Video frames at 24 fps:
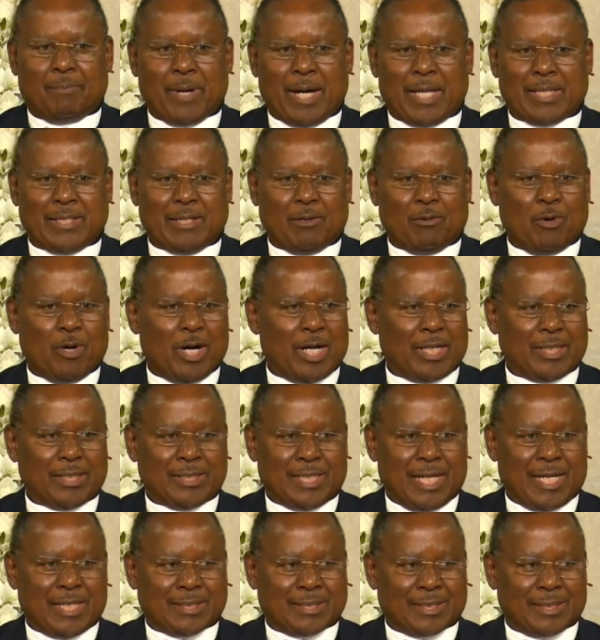But the
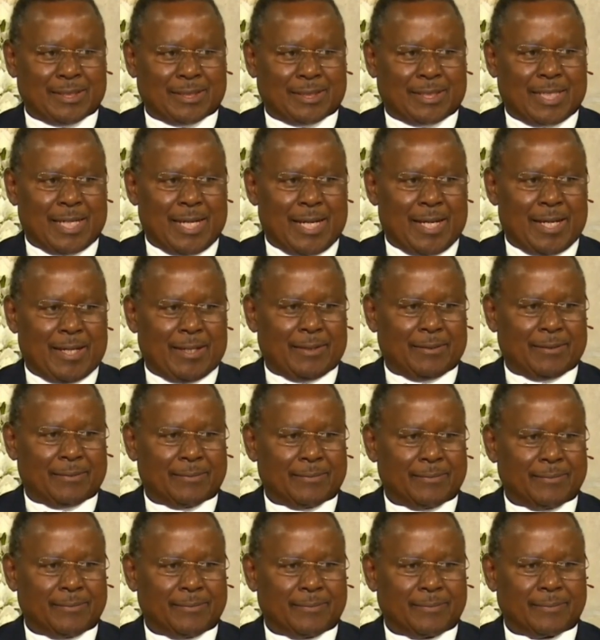world doesn't care.
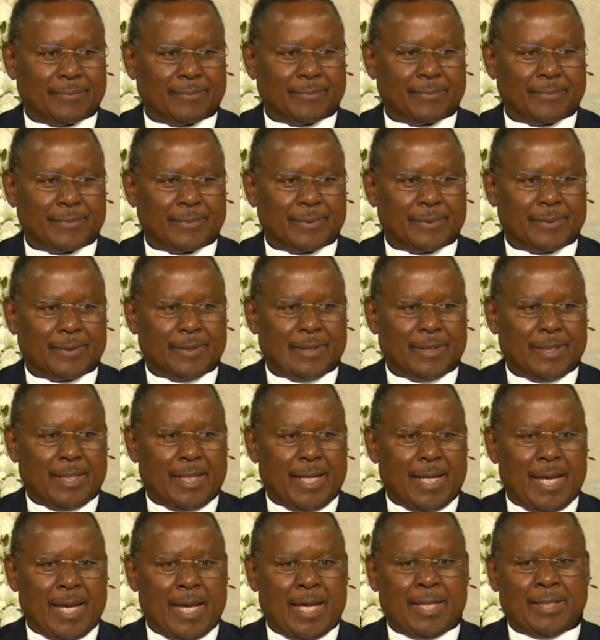
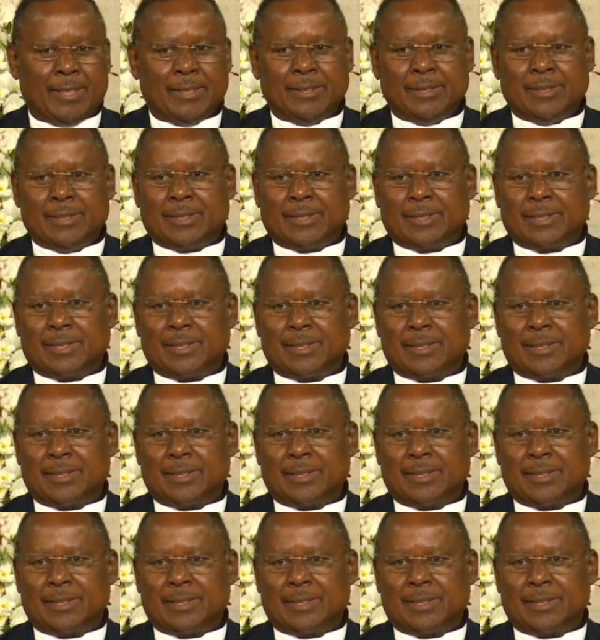And